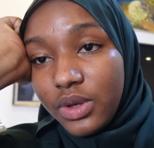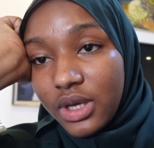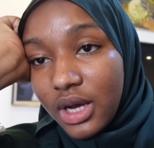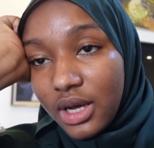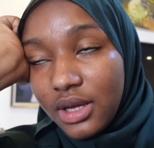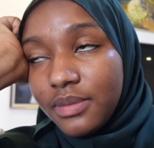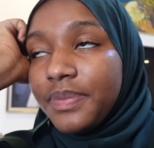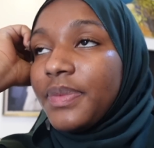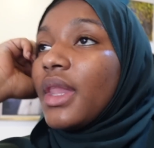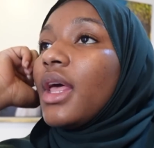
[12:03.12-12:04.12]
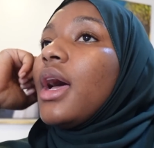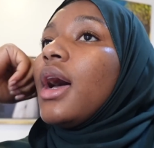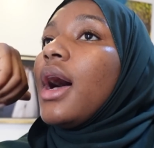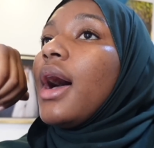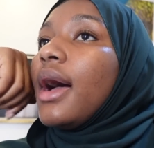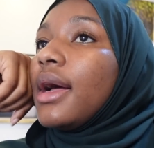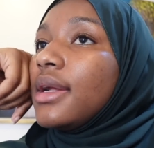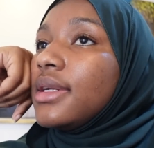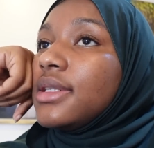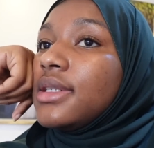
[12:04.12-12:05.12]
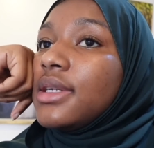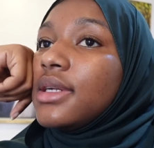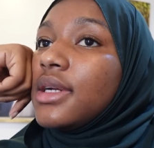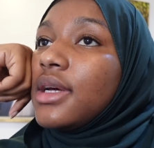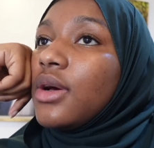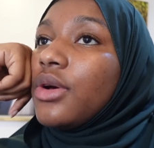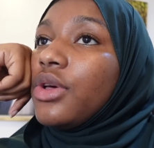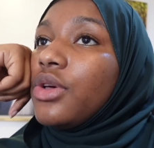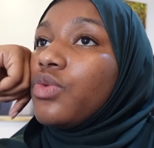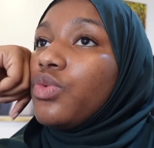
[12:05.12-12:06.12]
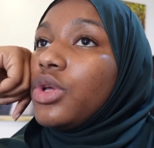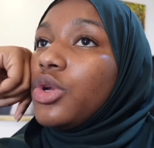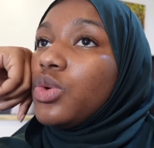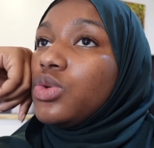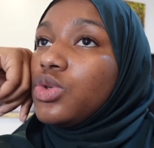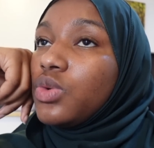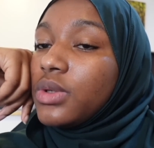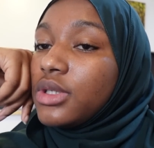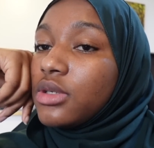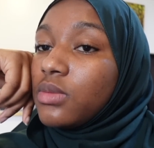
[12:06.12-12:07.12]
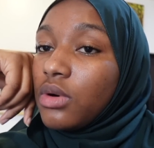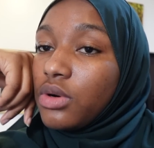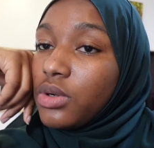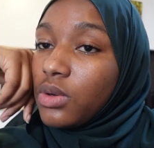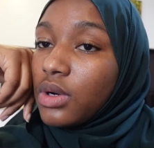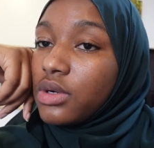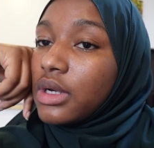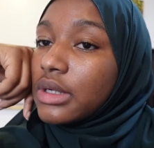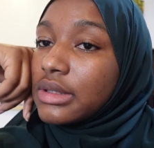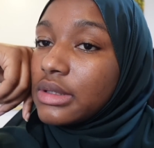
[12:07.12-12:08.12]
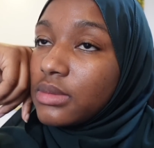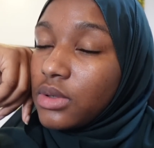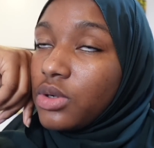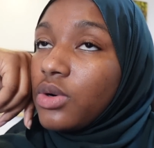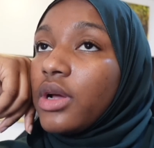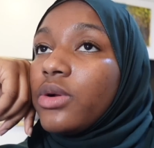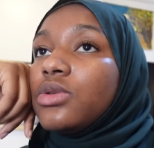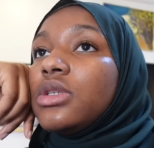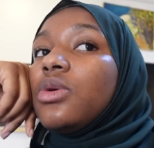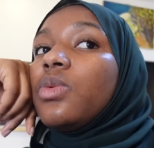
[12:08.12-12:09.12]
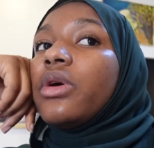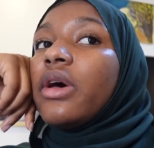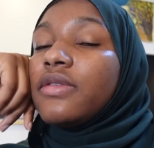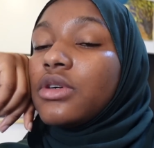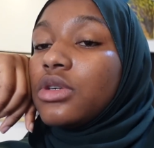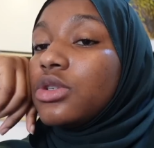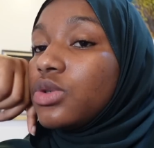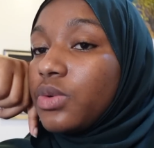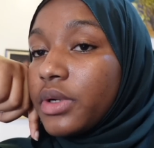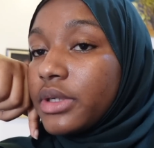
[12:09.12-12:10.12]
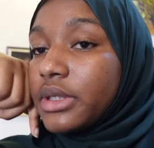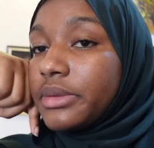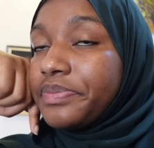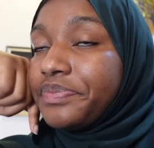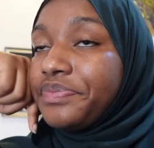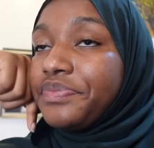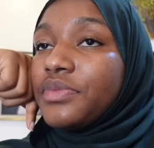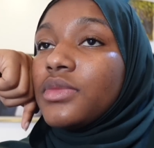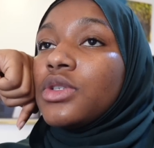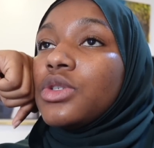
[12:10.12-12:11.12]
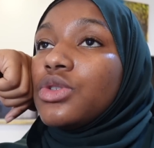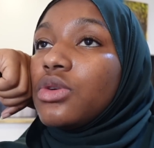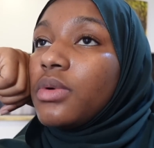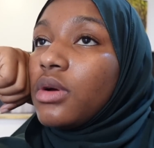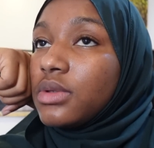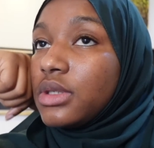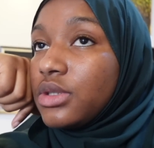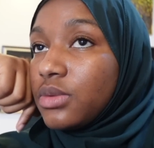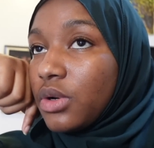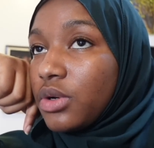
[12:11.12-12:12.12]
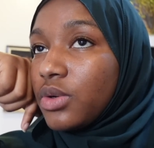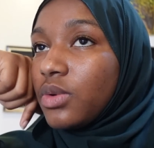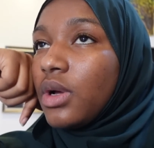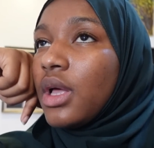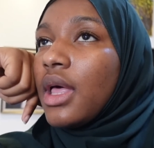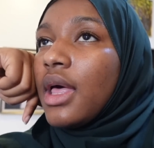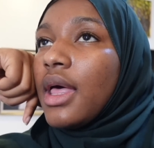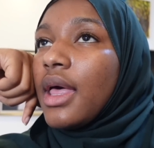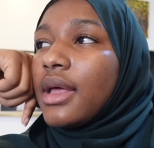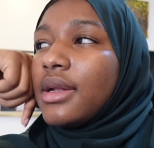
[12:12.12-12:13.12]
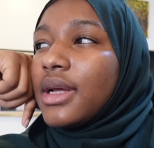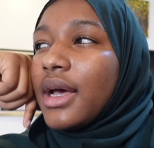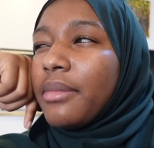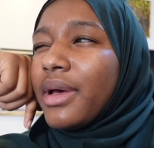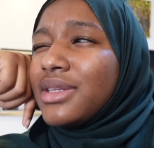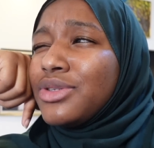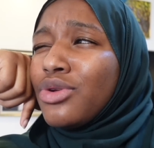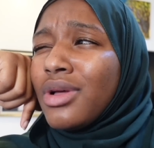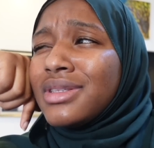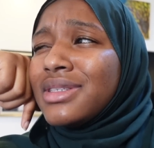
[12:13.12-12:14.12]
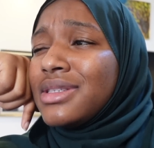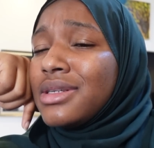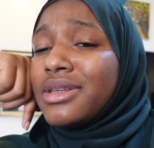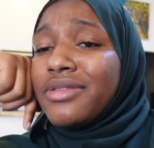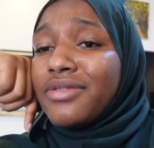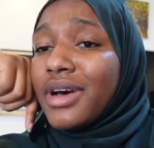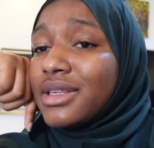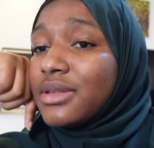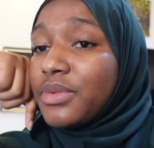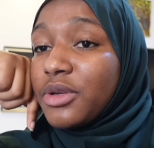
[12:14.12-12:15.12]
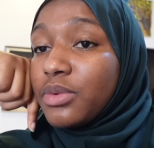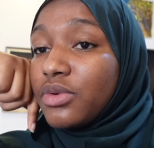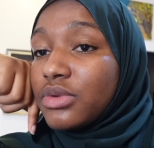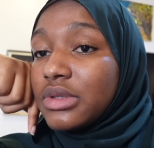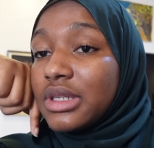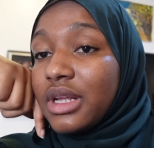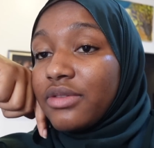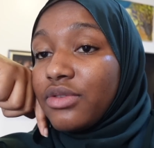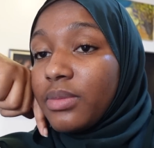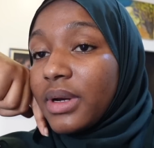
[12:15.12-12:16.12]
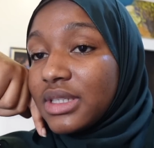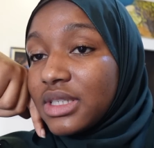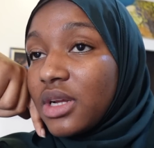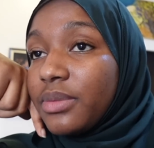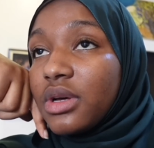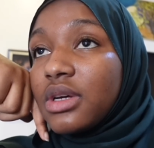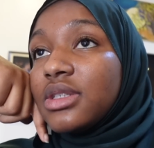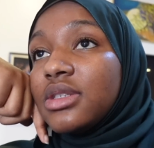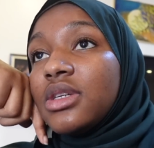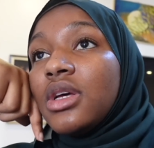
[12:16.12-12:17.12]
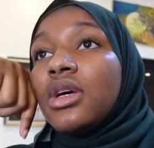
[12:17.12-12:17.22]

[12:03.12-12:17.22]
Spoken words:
we are. And if we don't do it tomorrow or next tomorrow, I don't think we're ever gonna do it. So probably tomorrow. And I might not still invite the people today for my dinner because